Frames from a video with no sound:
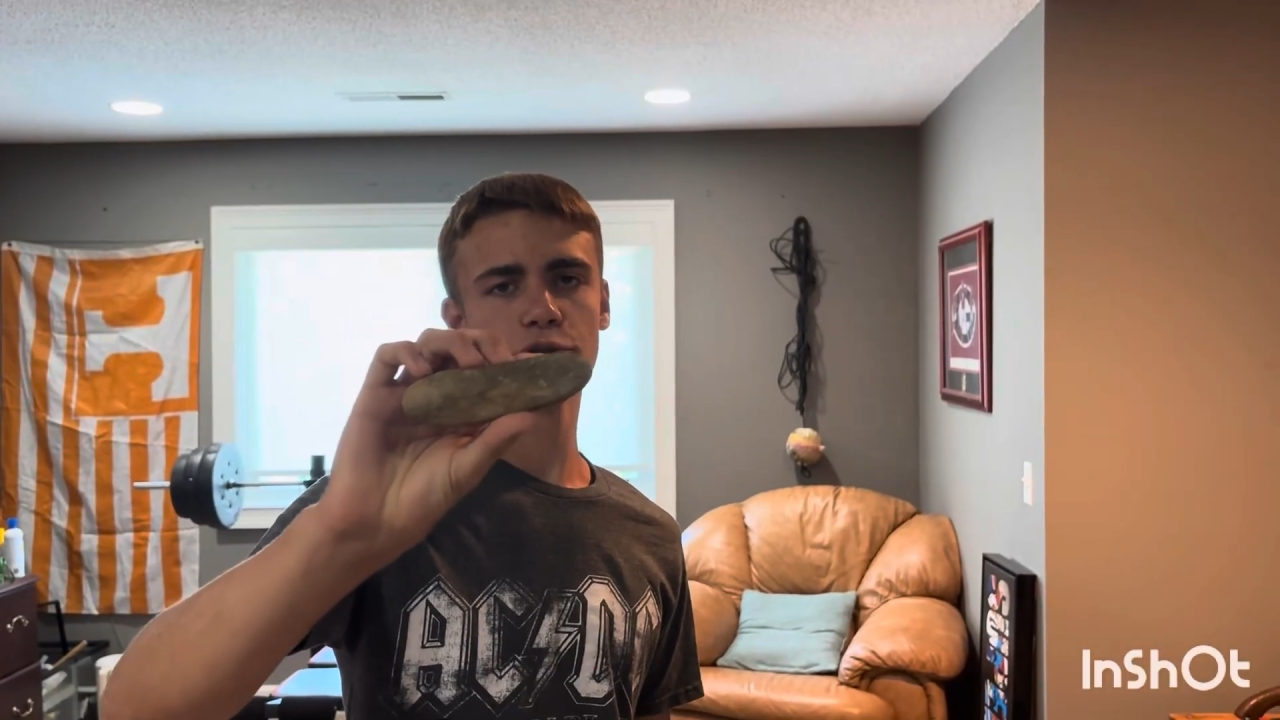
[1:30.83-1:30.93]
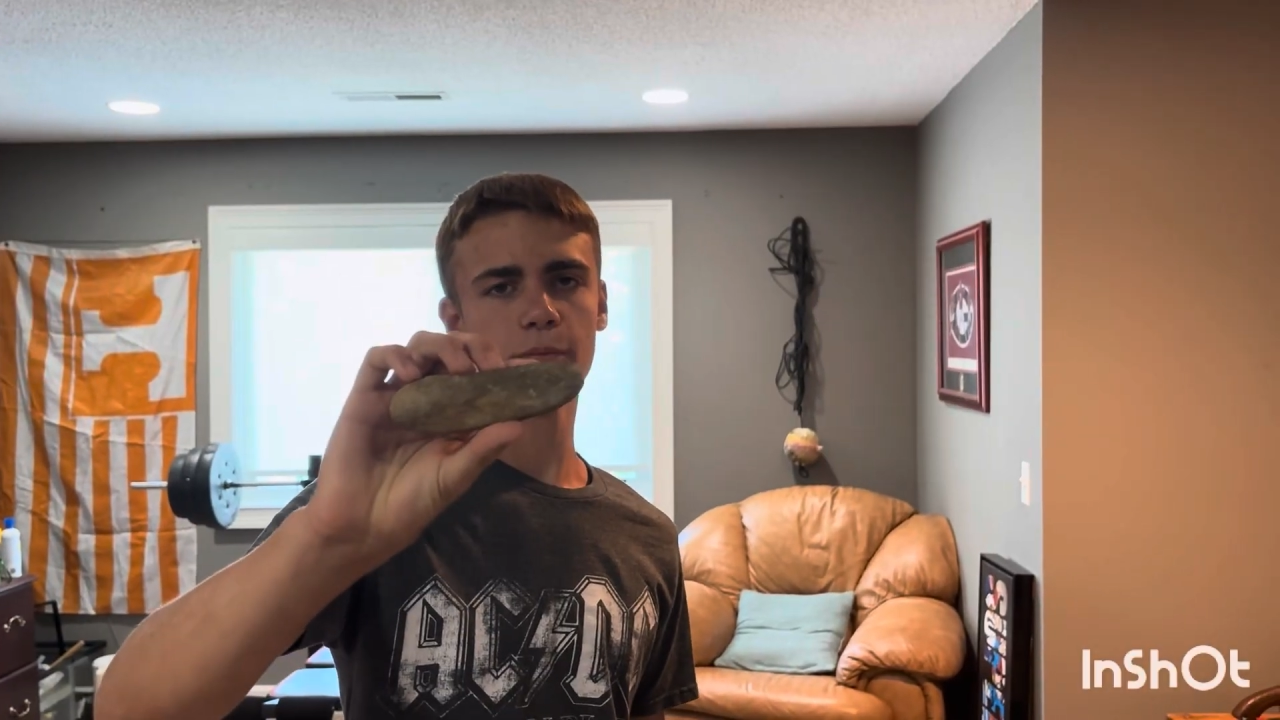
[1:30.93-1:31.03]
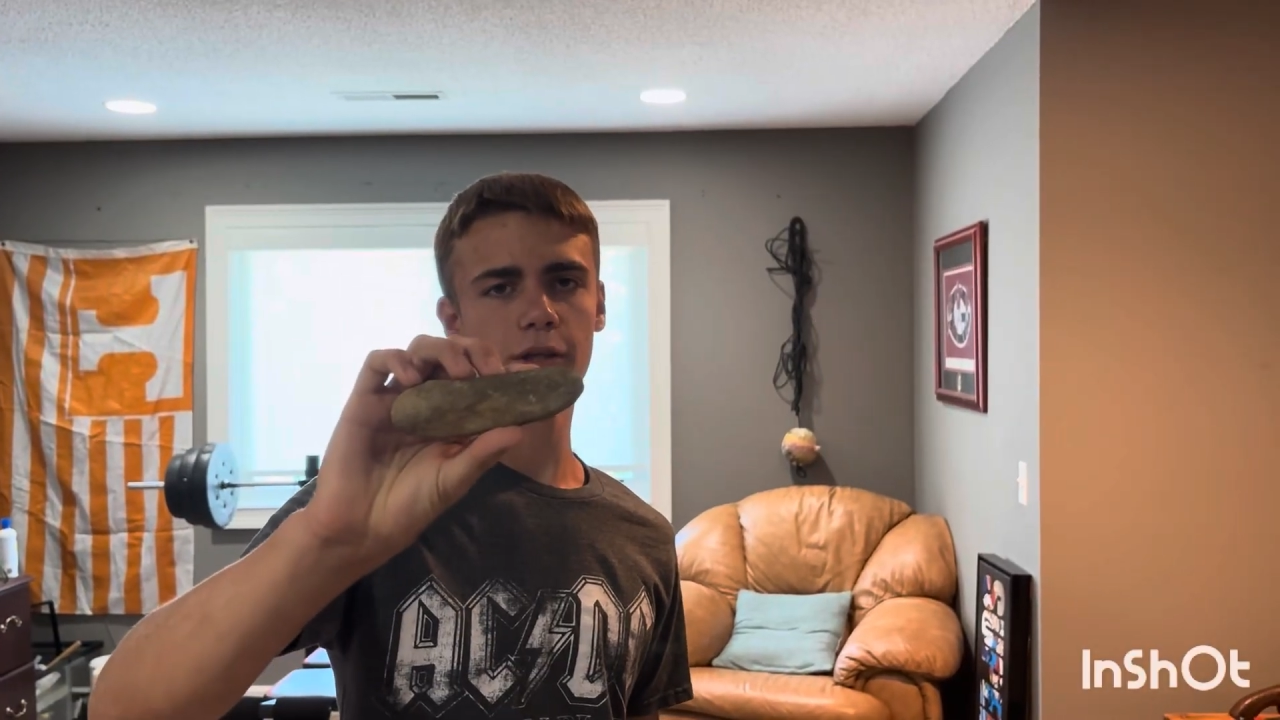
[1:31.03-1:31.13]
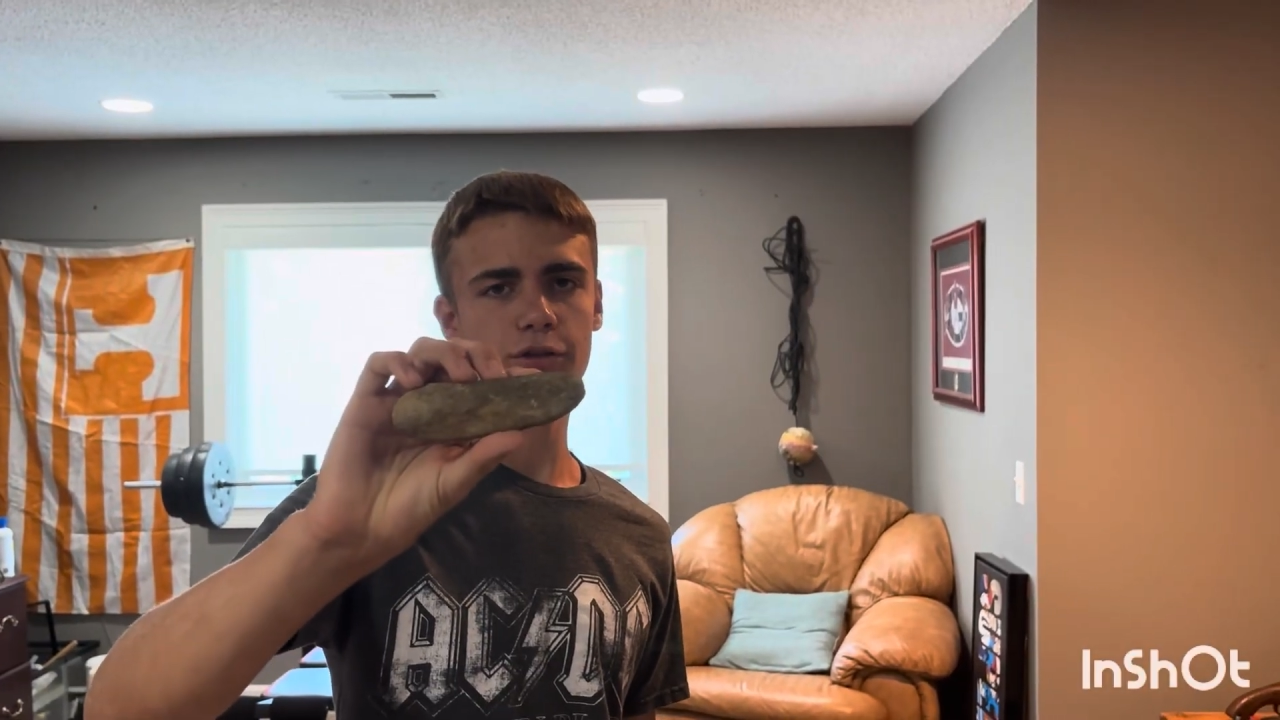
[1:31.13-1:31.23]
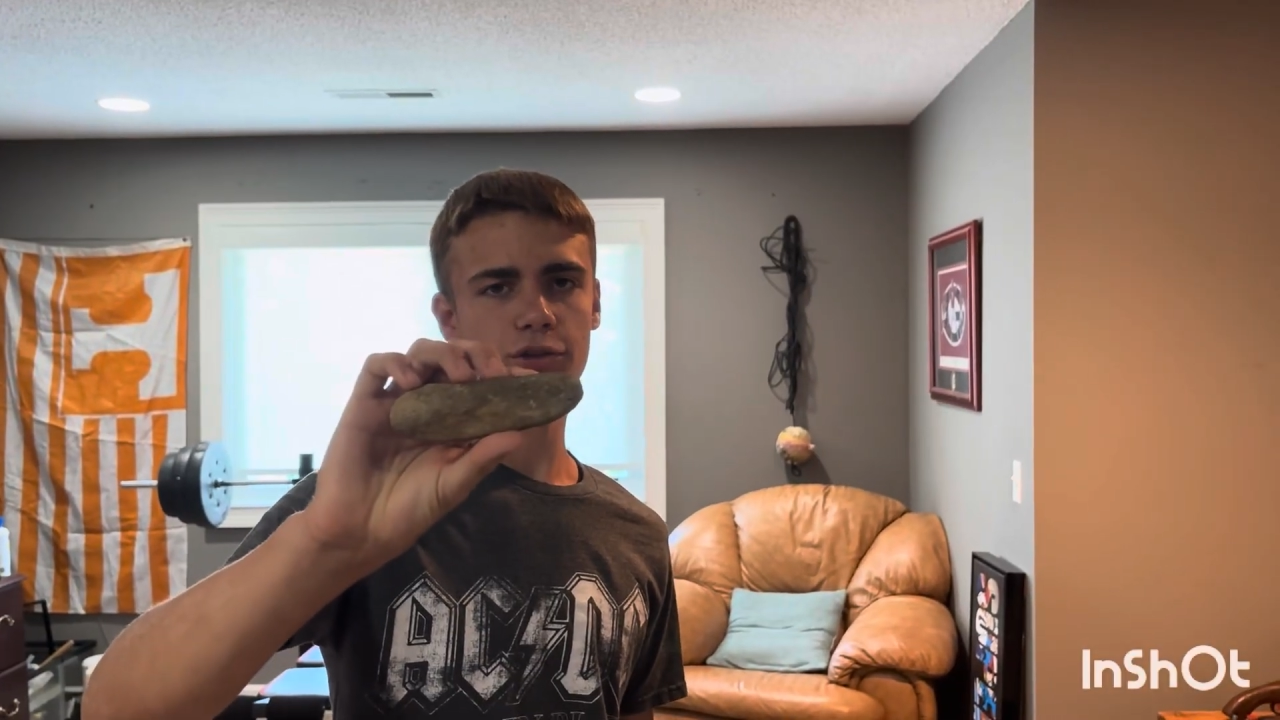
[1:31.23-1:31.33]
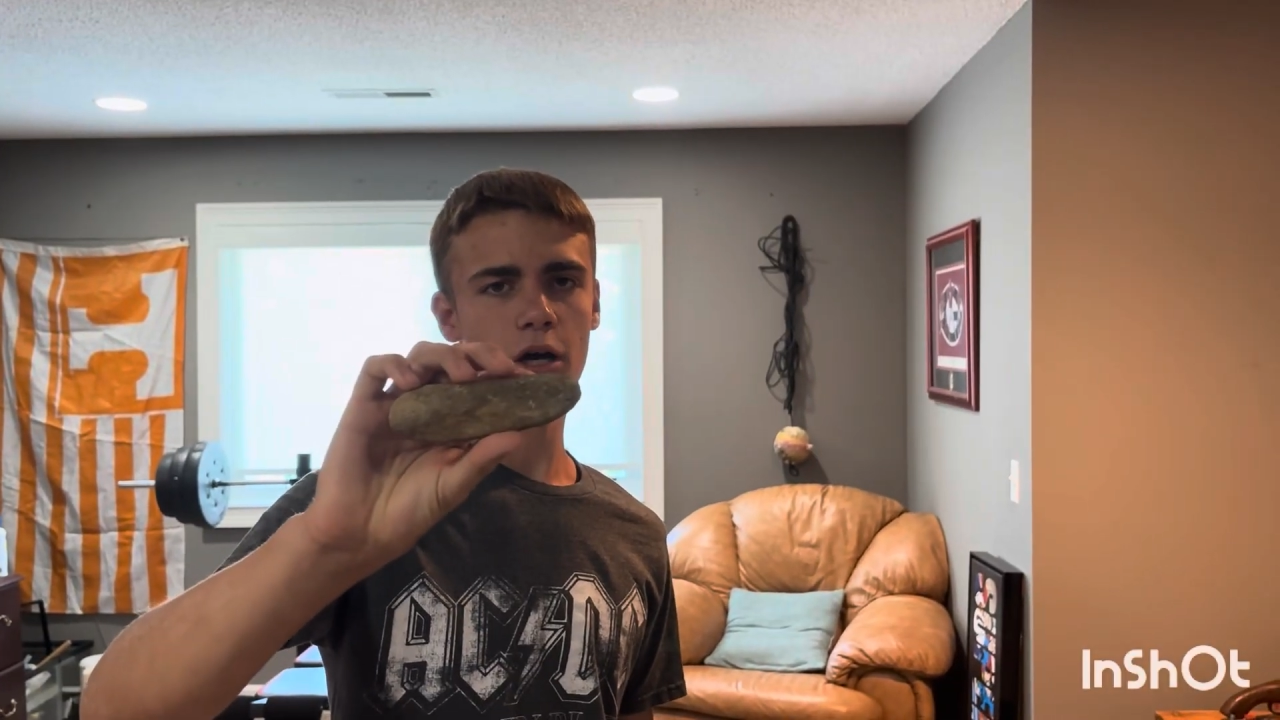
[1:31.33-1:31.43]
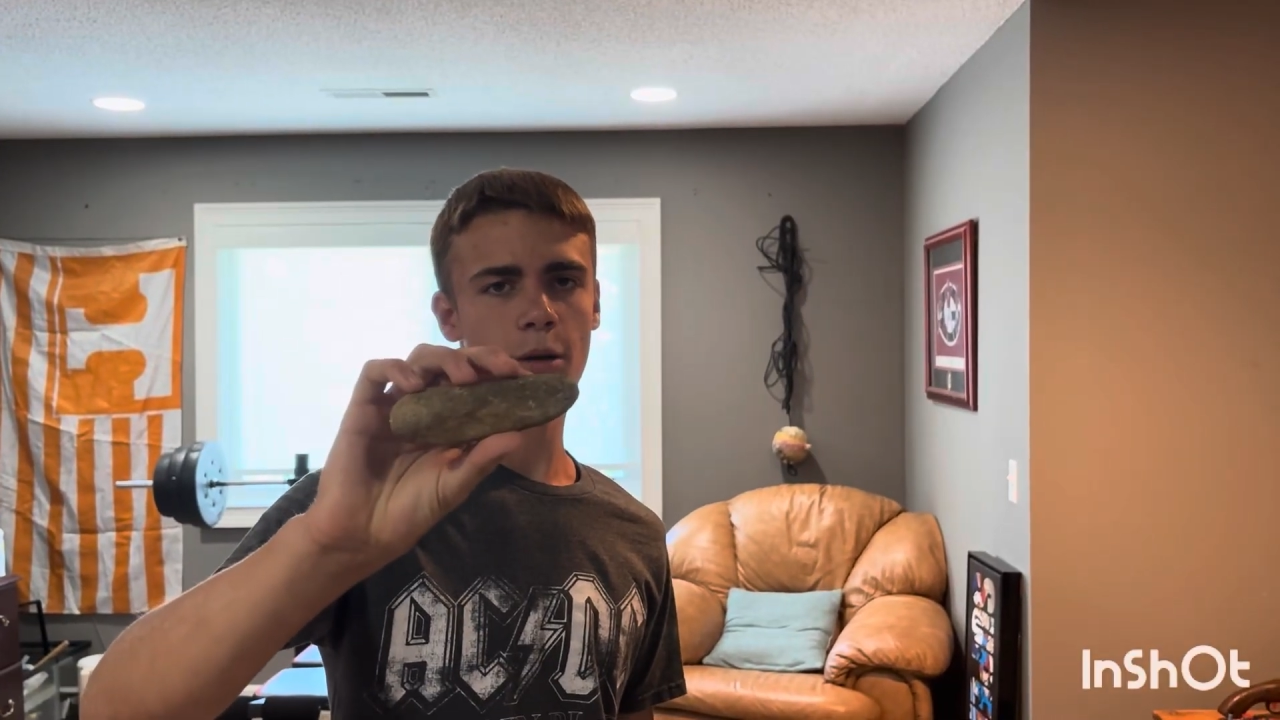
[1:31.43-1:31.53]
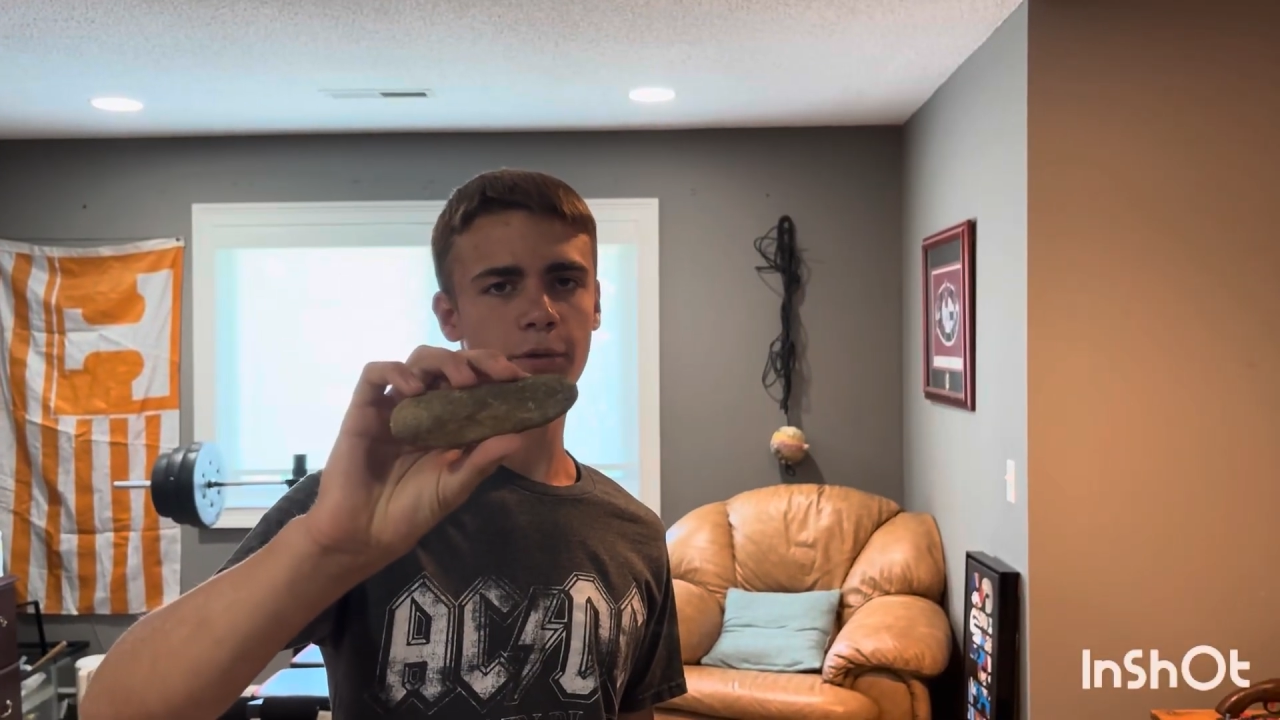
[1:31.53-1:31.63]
be the top